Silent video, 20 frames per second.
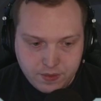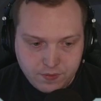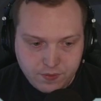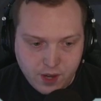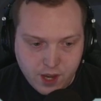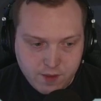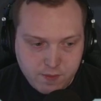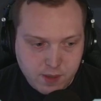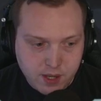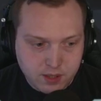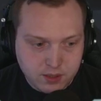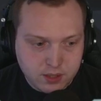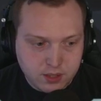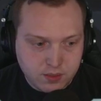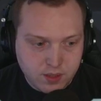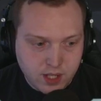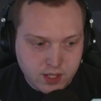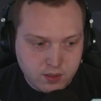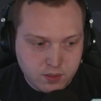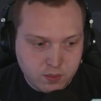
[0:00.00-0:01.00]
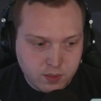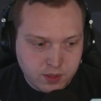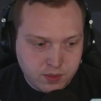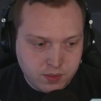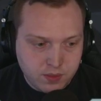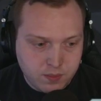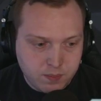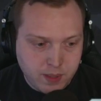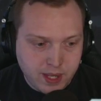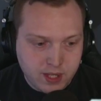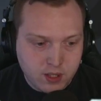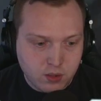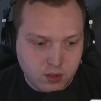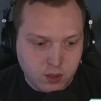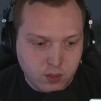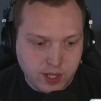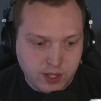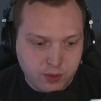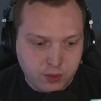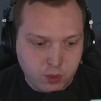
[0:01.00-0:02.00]
5 miles to run, with back all
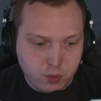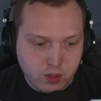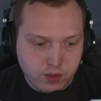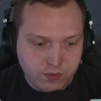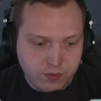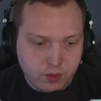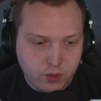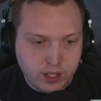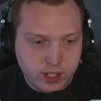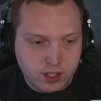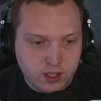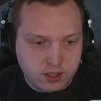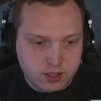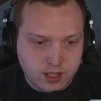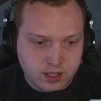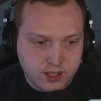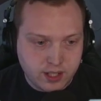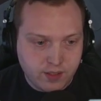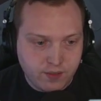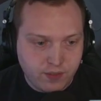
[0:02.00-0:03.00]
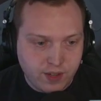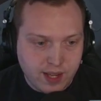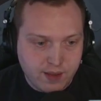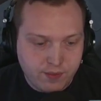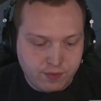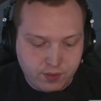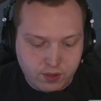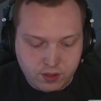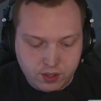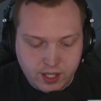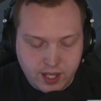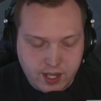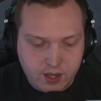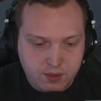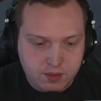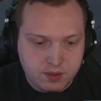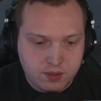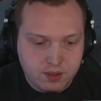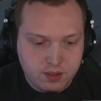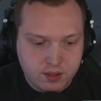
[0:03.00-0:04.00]
the way through 140 knots. I'll take flap full
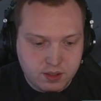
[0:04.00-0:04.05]
now.